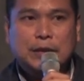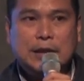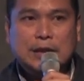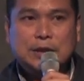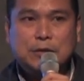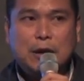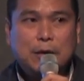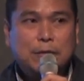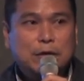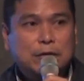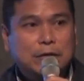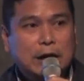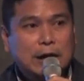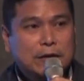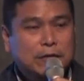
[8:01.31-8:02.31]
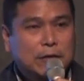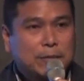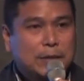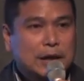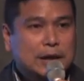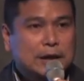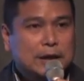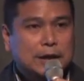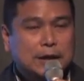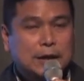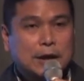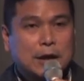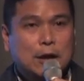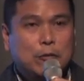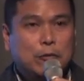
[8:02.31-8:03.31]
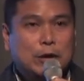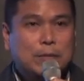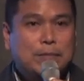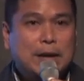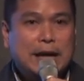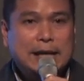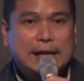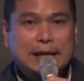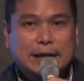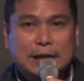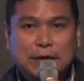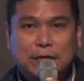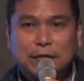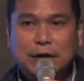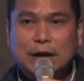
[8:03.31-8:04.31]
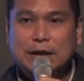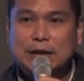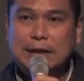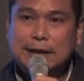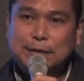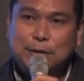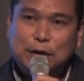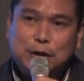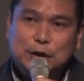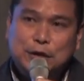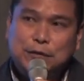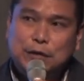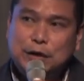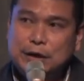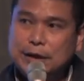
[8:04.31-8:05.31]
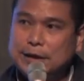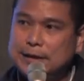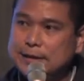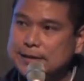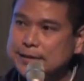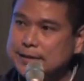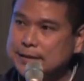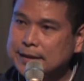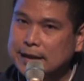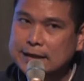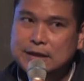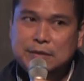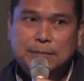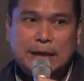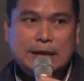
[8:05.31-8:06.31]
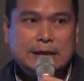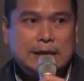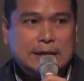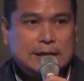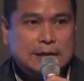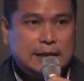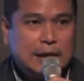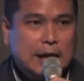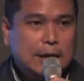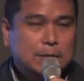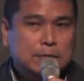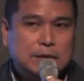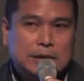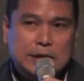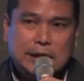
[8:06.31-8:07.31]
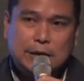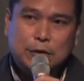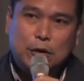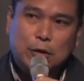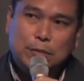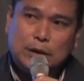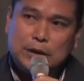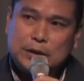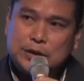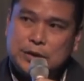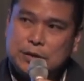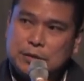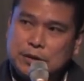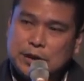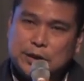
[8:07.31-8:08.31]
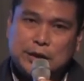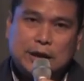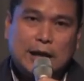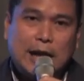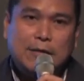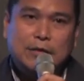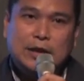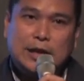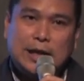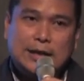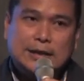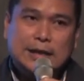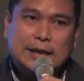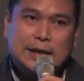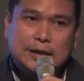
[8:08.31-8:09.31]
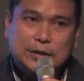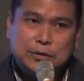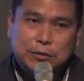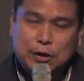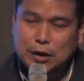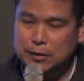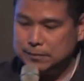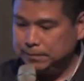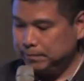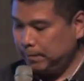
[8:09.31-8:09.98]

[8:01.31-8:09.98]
That's why we're very familiar with many different technology verticals and spaces, games, e-commerce, digital advertising, and so on.